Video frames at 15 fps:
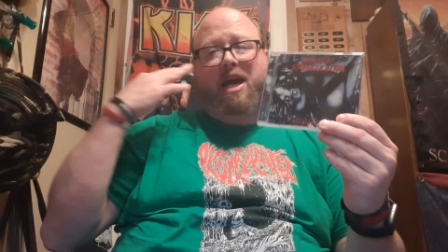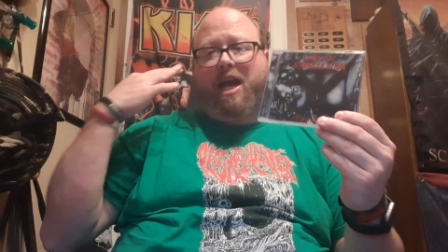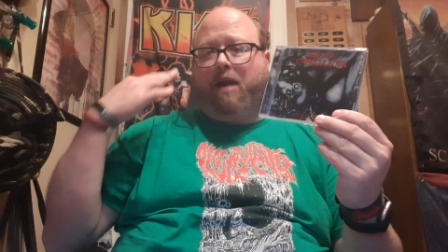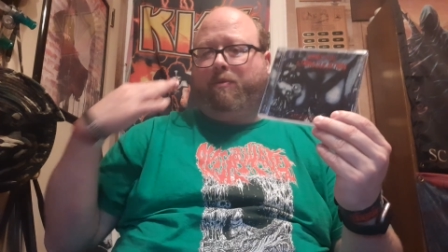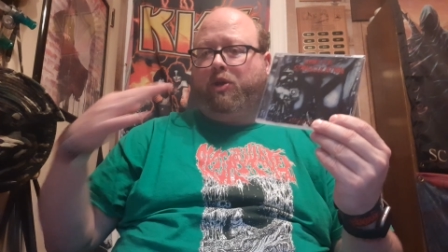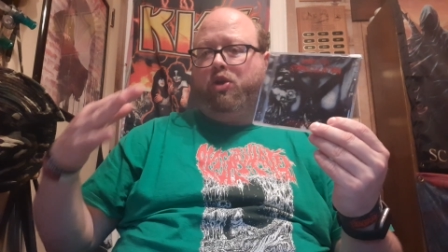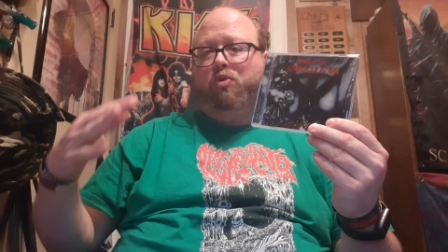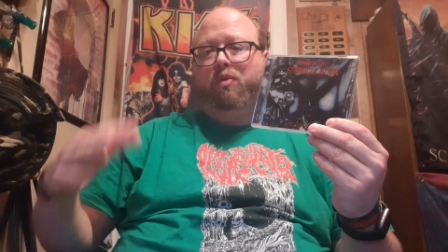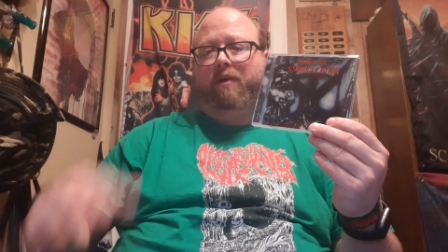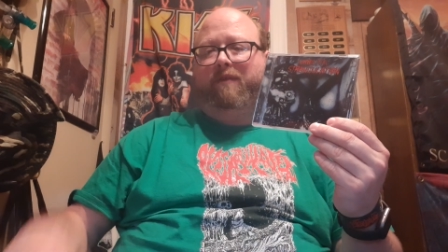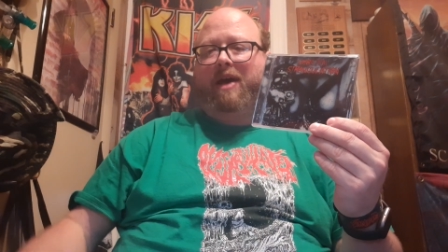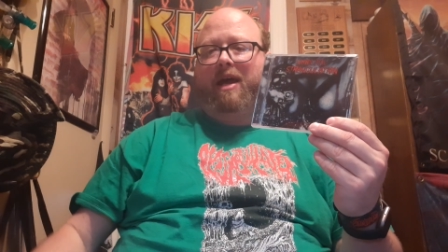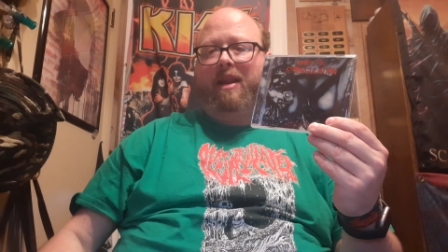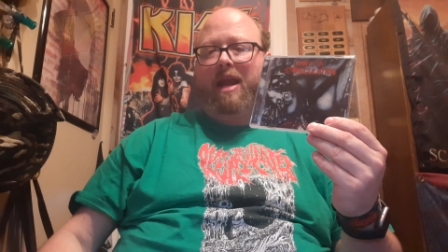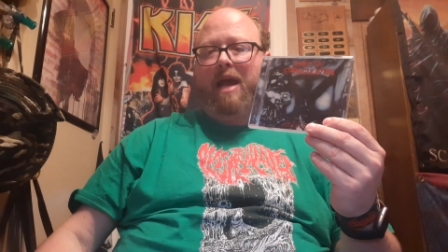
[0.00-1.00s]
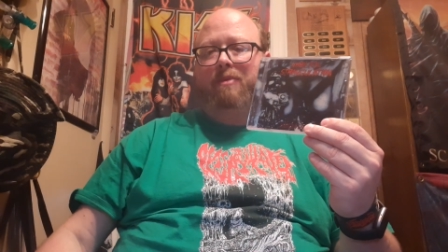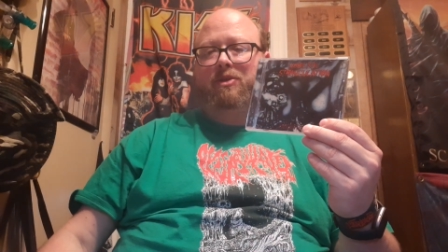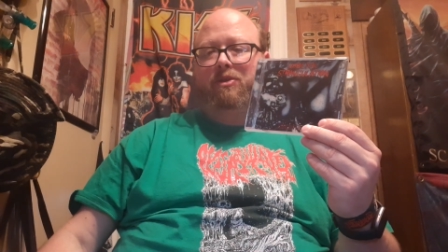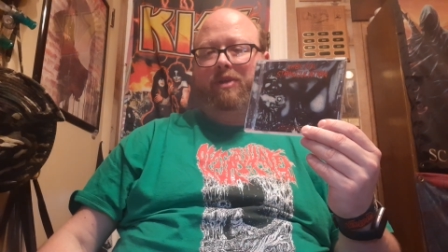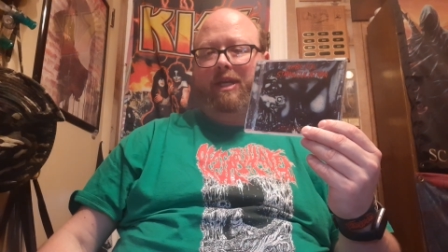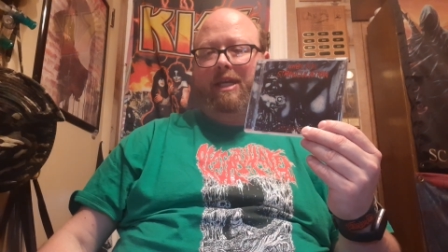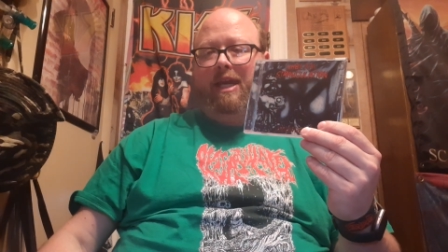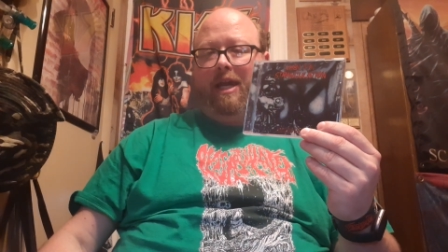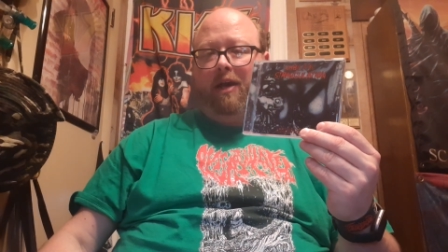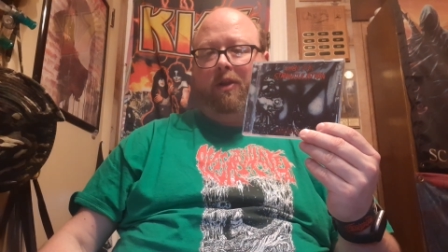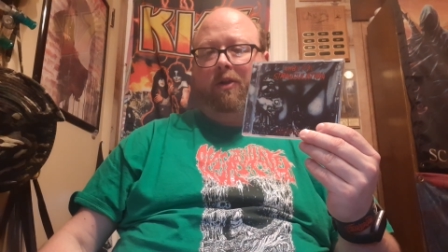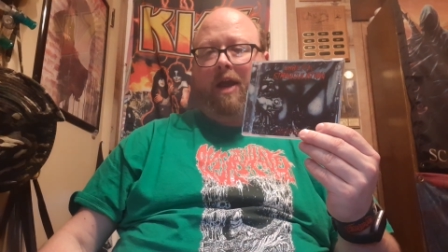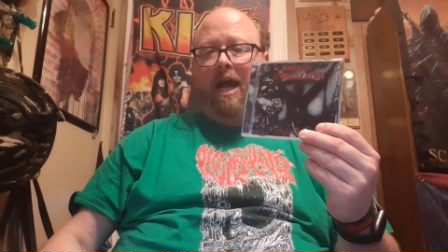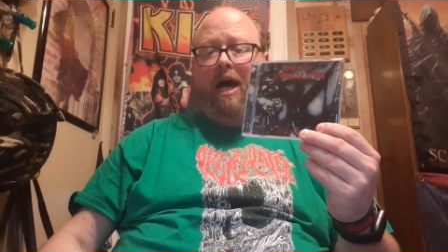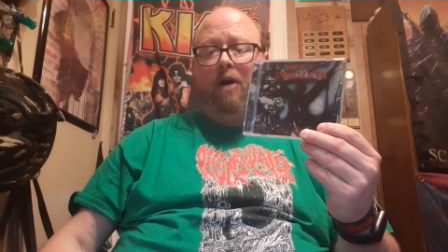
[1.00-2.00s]
and you would have had an absolutely
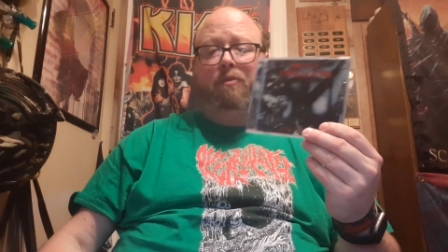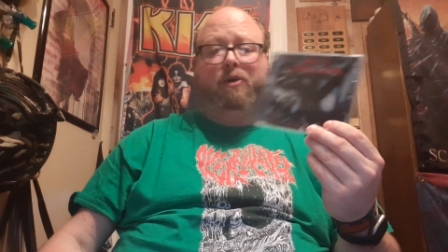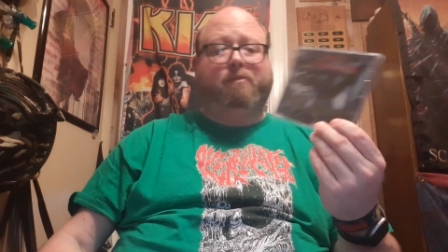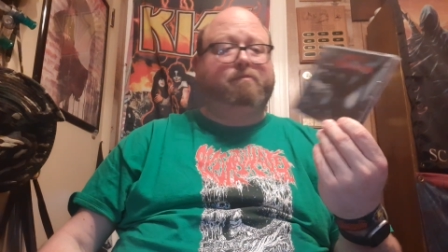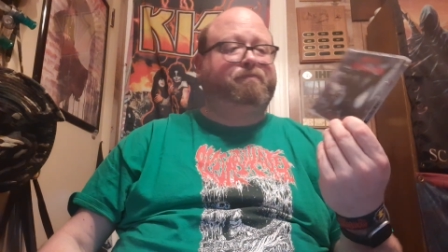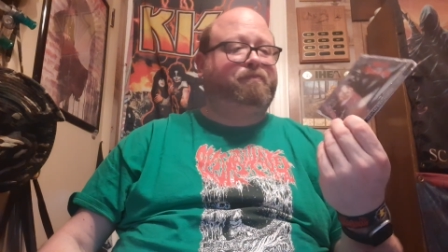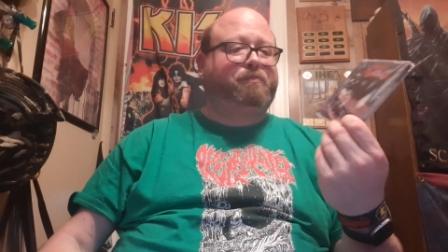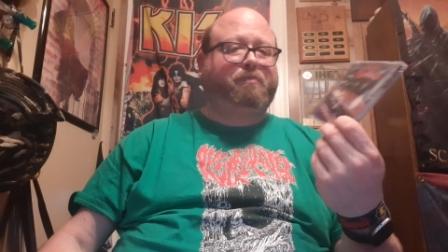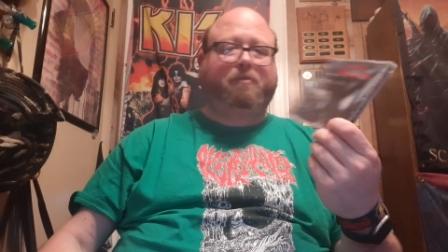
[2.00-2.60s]
killer album.